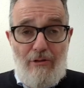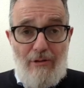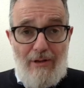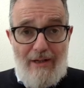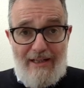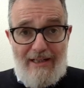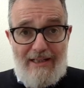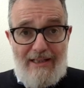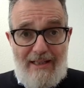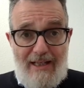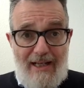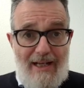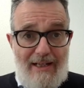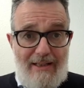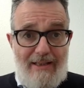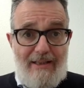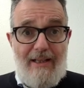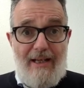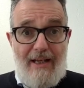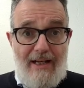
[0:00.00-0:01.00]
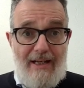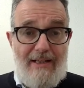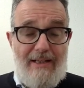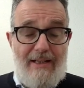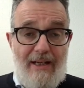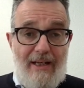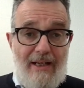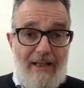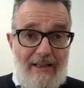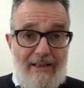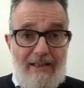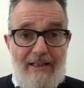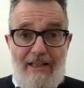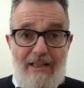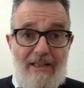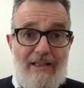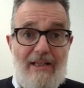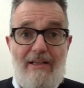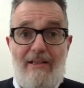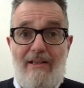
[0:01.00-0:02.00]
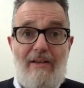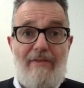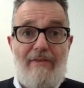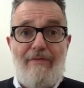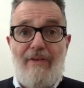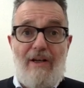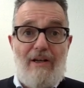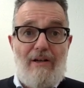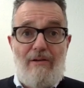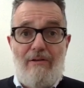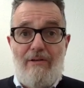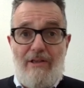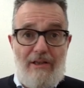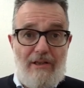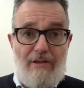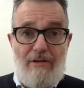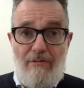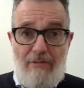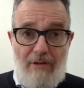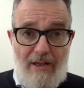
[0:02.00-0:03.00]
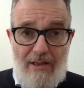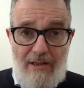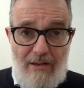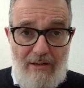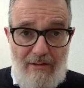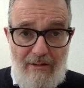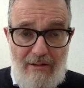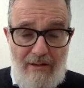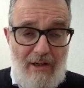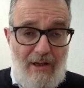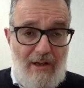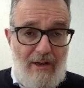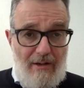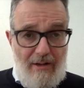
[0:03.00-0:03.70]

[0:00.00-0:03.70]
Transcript: You understand that this is a difficult situation.